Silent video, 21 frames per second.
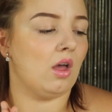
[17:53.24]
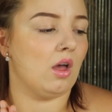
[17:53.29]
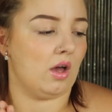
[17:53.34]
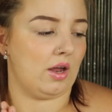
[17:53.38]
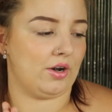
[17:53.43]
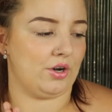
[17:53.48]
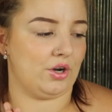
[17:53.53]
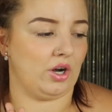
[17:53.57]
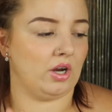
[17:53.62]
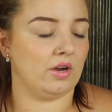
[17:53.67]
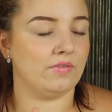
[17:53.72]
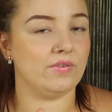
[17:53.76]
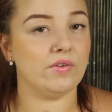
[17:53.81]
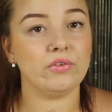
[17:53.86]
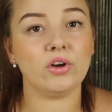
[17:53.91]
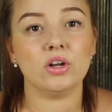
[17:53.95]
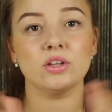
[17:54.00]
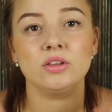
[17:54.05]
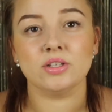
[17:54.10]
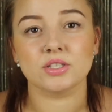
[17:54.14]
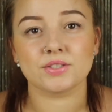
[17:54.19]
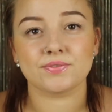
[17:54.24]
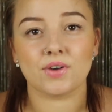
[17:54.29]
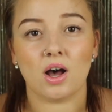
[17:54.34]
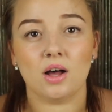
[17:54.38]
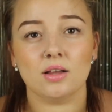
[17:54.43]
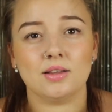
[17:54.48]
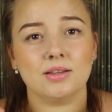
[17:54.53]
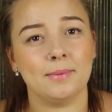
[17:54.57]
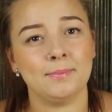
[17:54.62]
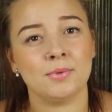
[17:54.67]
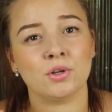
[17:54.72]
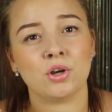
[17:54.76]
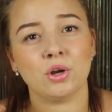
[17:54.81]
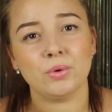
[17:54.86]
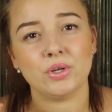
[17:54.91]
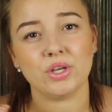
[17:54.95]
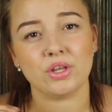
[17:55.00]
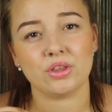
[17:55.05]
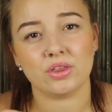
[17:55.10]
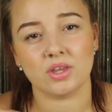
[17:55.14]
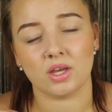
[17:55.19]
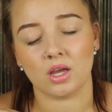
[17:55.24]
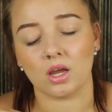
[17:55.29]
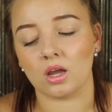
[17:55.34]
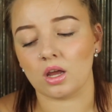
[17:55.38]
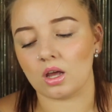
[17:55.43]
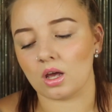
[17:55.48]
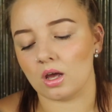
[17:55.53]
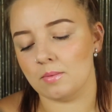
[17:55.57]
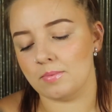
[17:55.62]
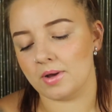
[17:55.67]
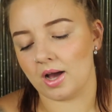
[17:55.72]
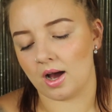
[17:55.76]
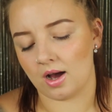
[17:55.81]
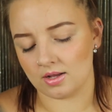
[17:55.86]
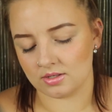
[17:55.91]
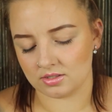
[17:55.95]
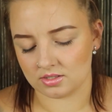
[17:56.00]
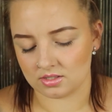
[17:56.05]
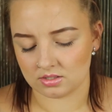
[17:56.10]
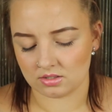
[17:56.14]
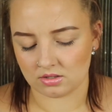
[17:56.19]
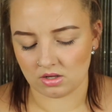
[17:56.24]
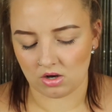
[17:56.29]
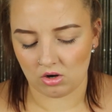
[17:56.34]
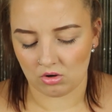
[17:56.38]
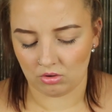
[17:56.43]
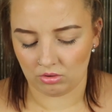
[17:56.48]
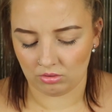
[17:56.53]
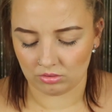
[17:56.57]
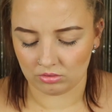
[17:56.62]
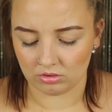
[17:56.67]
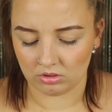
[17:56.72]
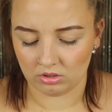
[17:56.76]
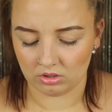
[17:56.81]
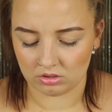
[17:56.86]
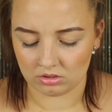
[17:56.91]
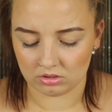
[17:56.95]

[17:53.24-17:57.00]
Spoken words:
I don't know. If you've gotten this far, let me know what you think about the whole,